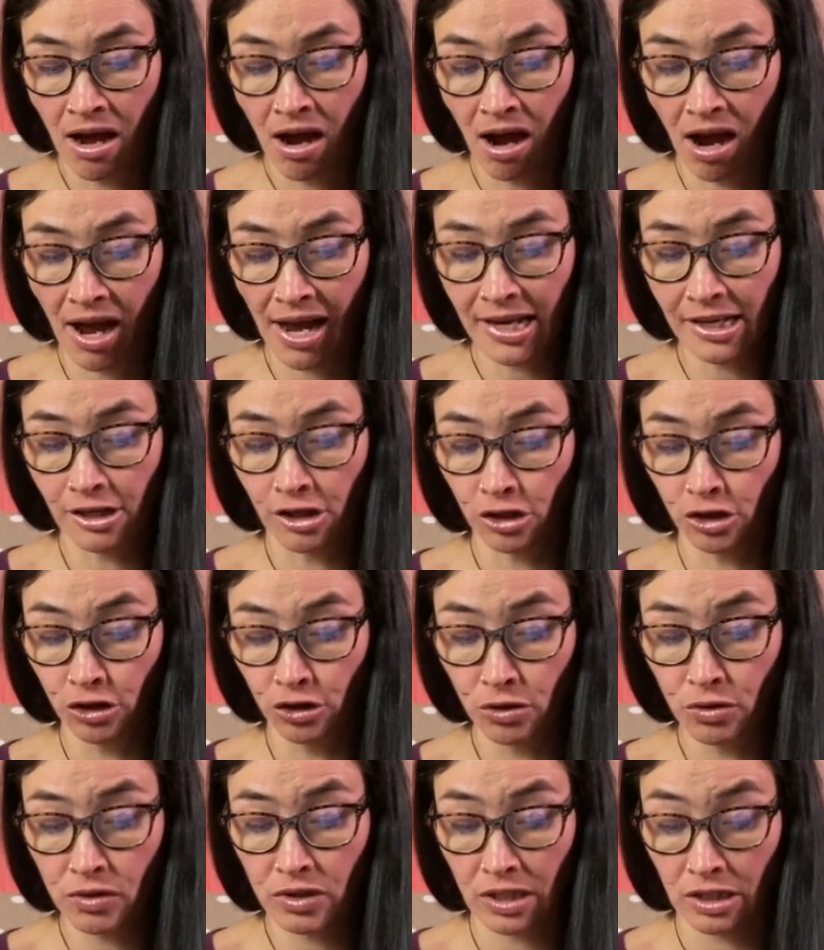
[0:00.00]
"I could
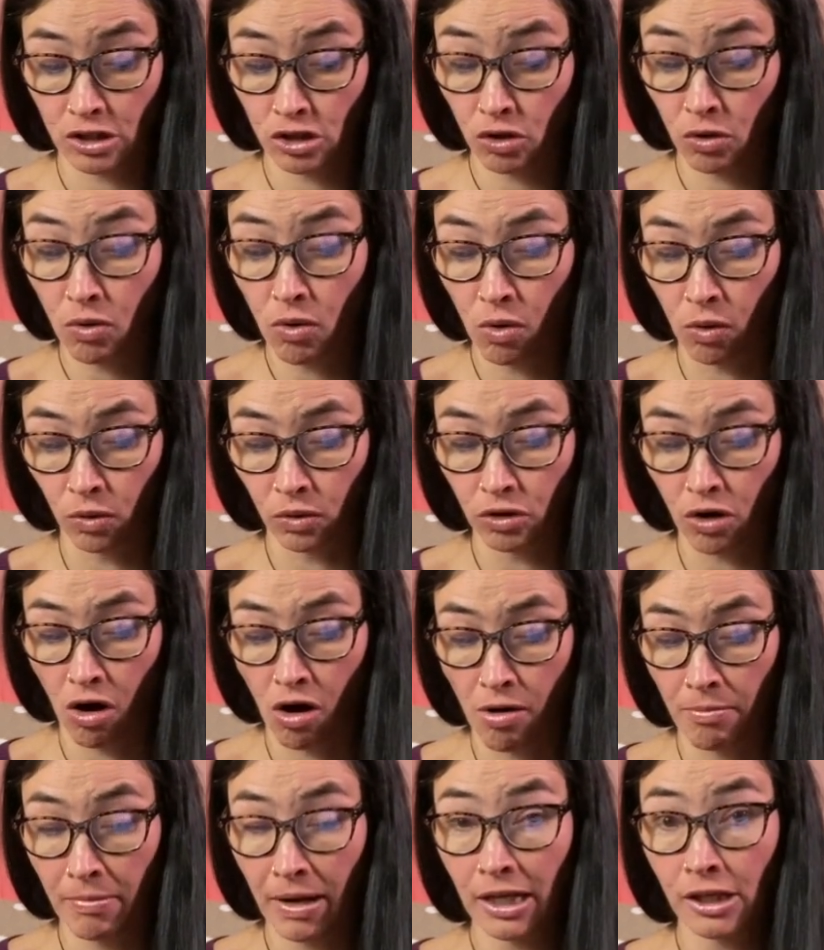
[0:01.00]
use it to hold
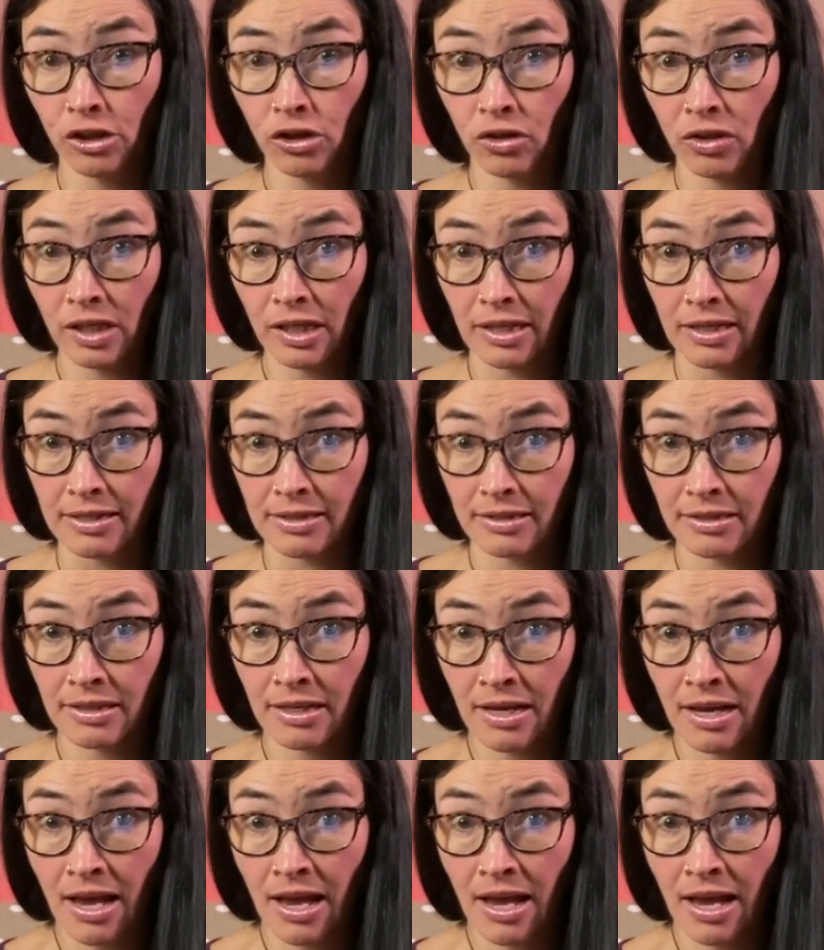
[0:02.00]
all my goodies."